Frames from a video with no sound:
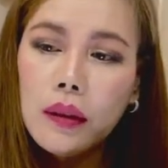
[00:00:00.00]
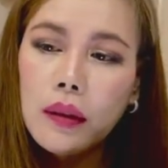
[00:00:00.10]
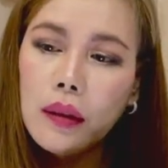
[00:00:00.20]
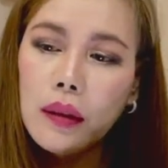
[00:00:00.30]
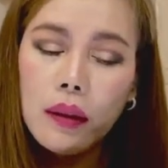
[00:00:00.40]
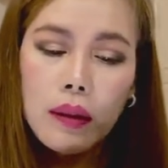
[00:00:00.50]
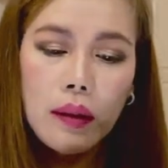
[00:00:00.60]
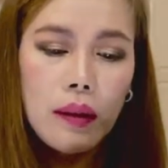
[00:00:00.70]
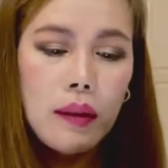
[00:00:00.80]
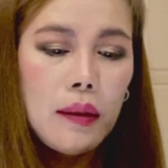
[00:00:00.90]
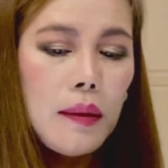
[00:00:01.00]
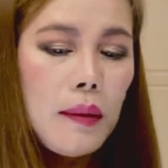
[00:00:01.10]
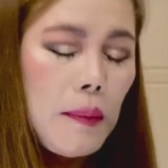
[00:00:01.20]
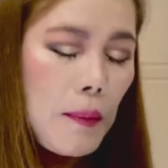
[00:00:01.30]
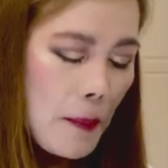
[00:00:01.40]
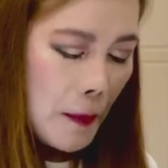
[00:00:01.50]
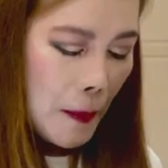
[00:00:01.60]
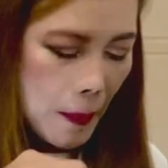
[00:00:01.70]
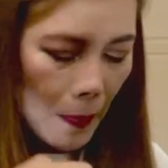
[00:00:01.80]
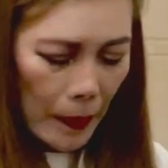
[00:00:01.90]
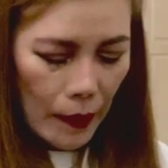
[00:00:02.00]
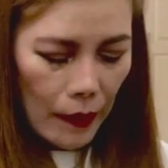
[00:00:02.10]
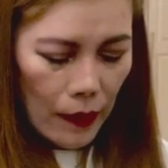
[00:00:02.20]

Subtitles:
(no one is talking)